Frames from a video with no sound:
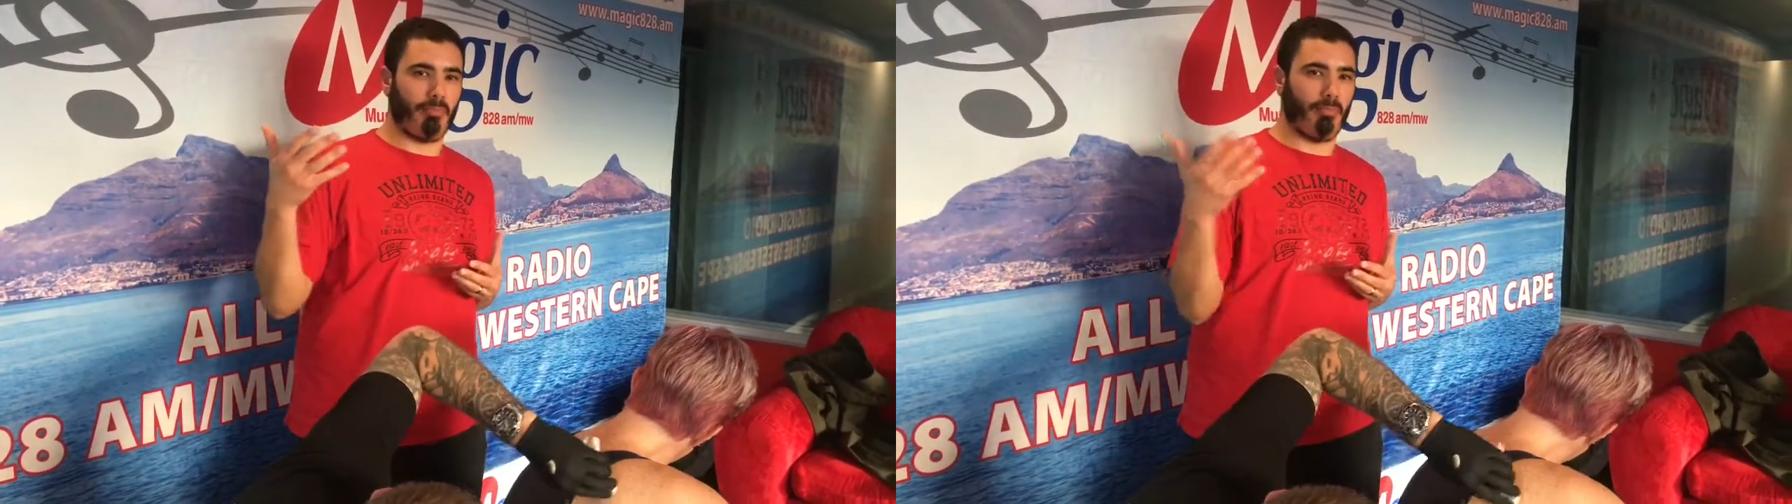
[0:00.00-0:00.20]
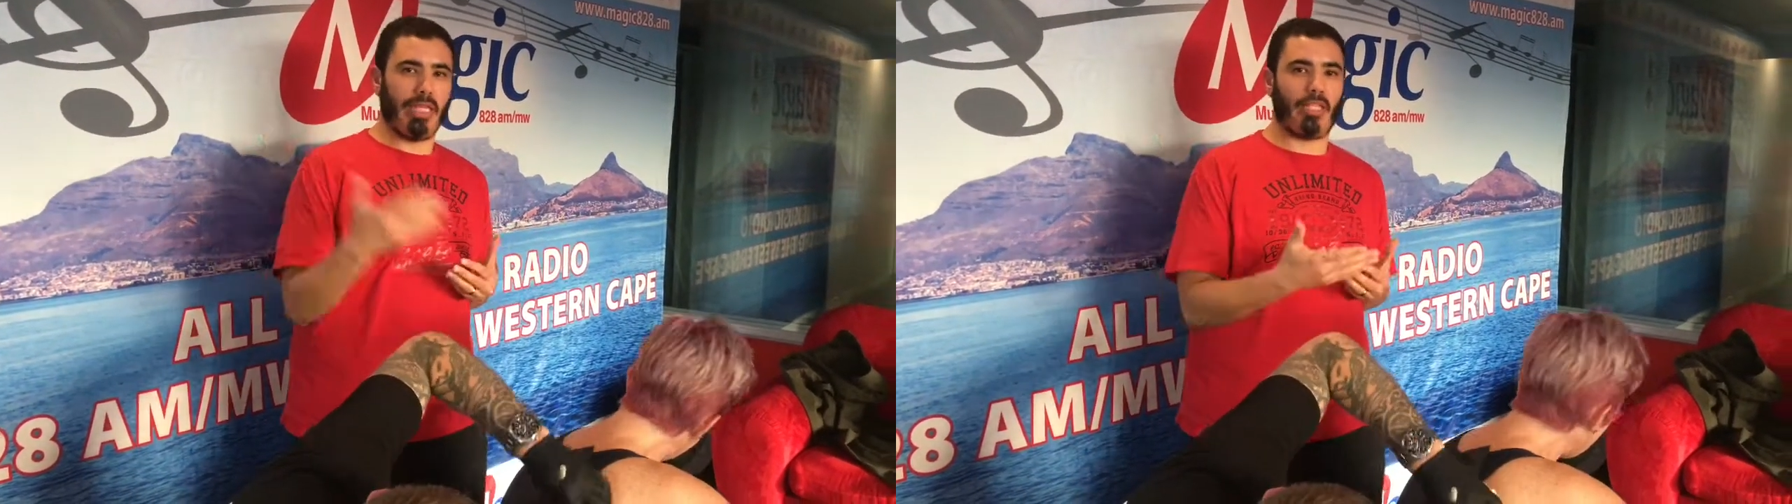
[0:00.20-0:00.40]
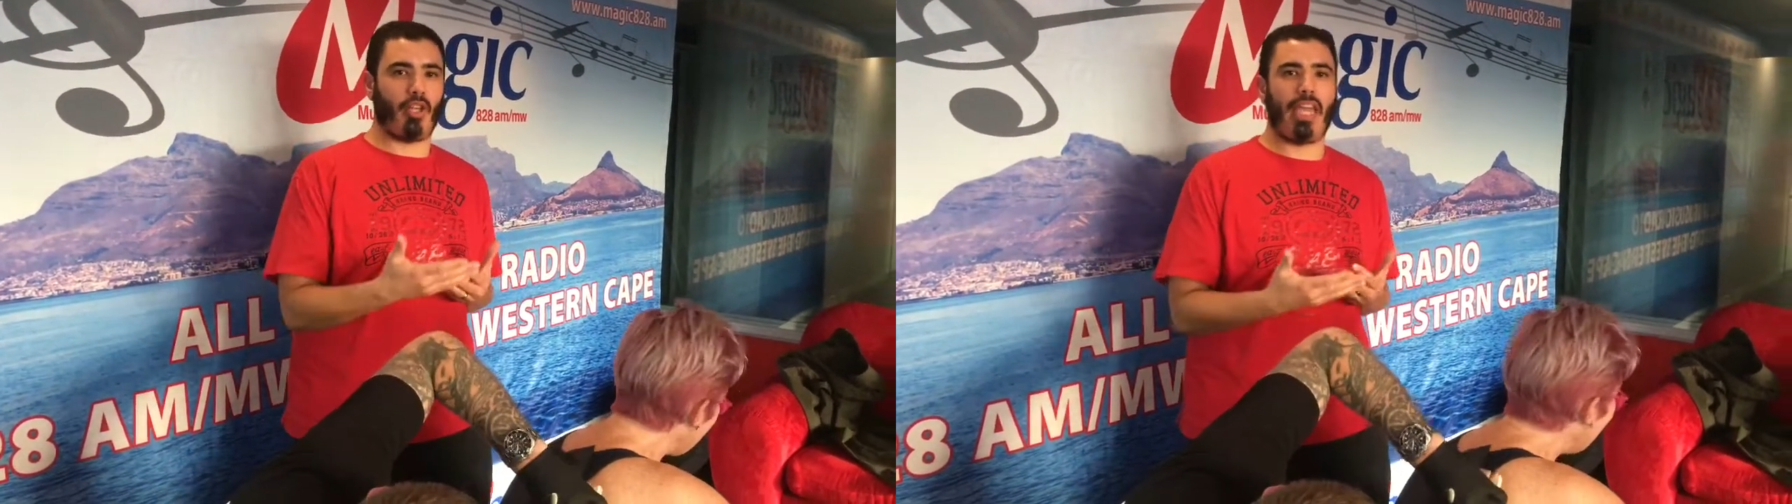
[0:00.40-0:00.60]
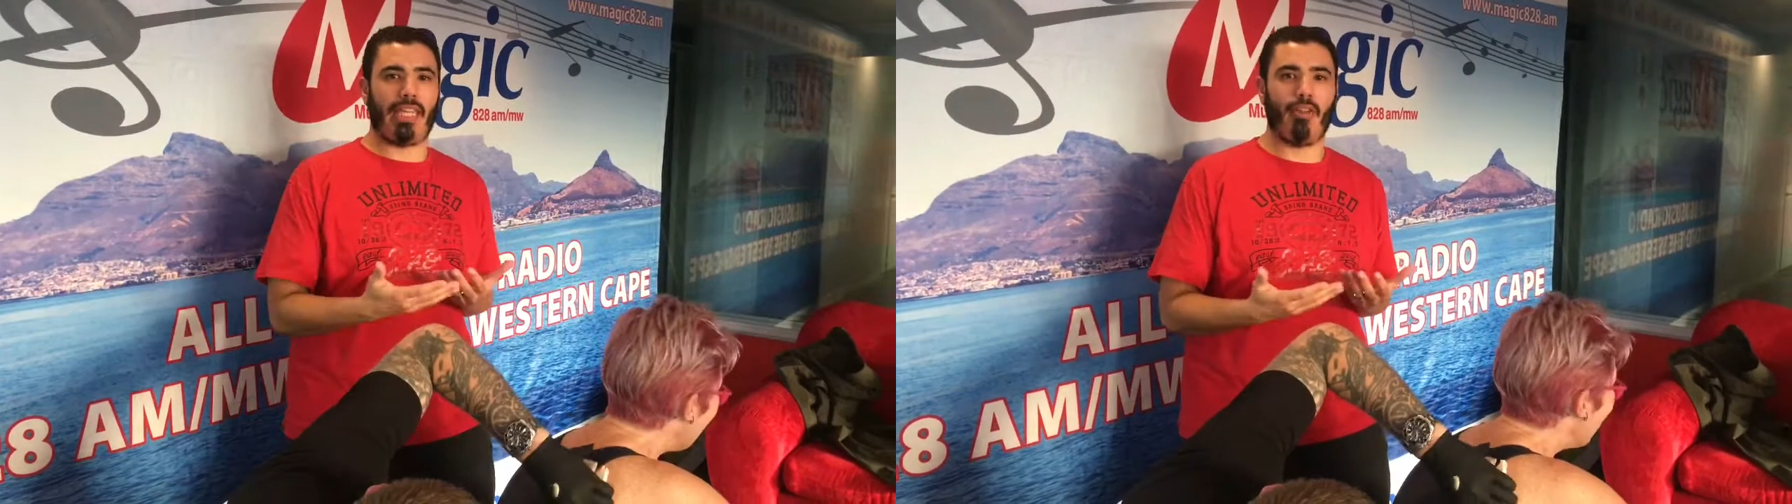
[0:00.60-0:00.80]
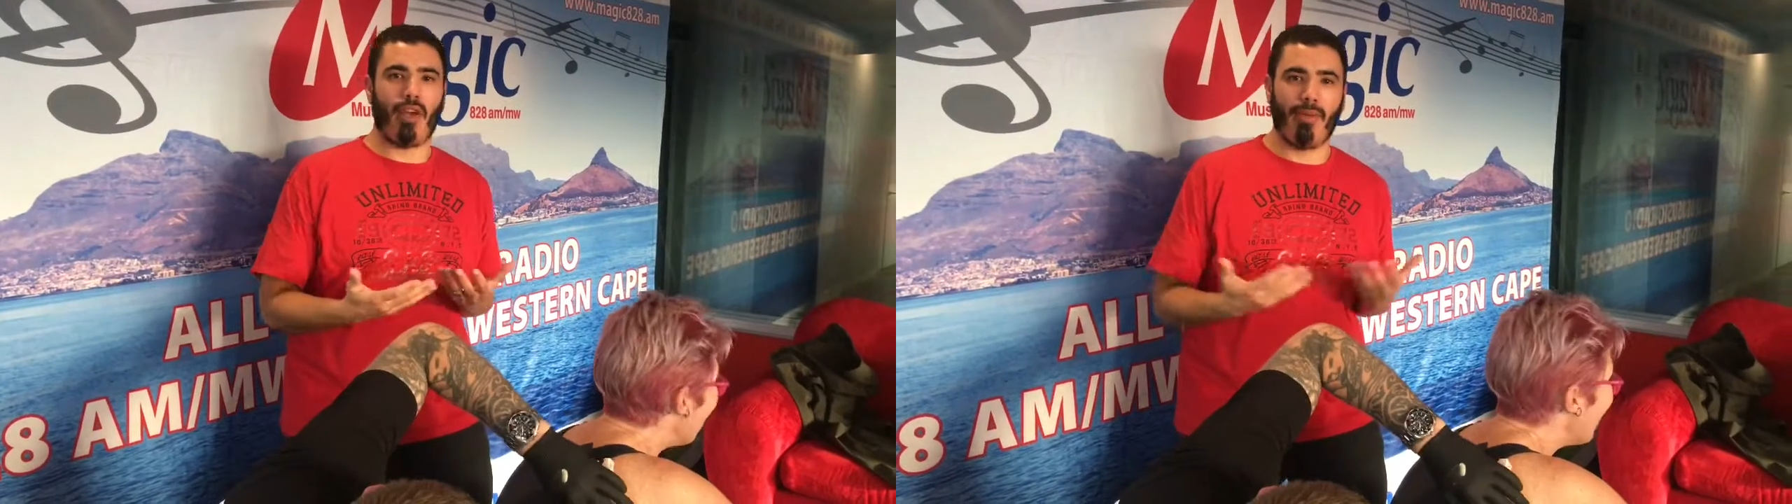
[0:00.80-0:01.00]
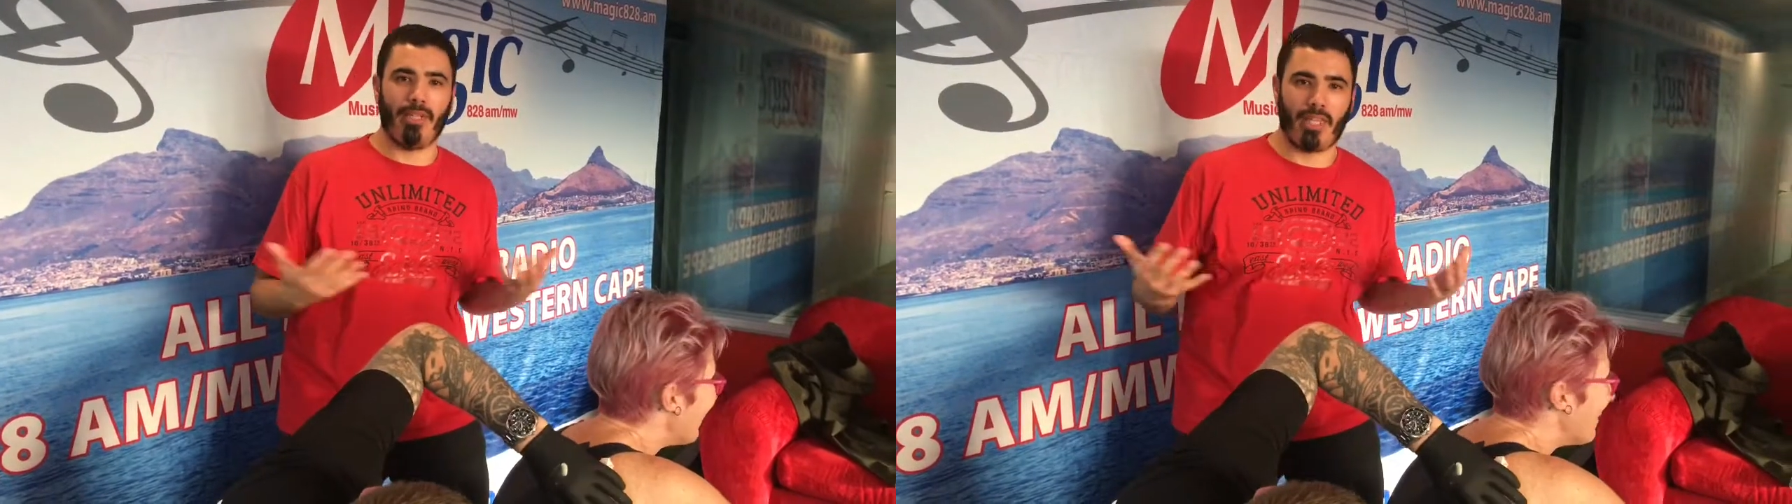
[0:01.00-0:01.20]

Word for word: beat Jacqui Ramage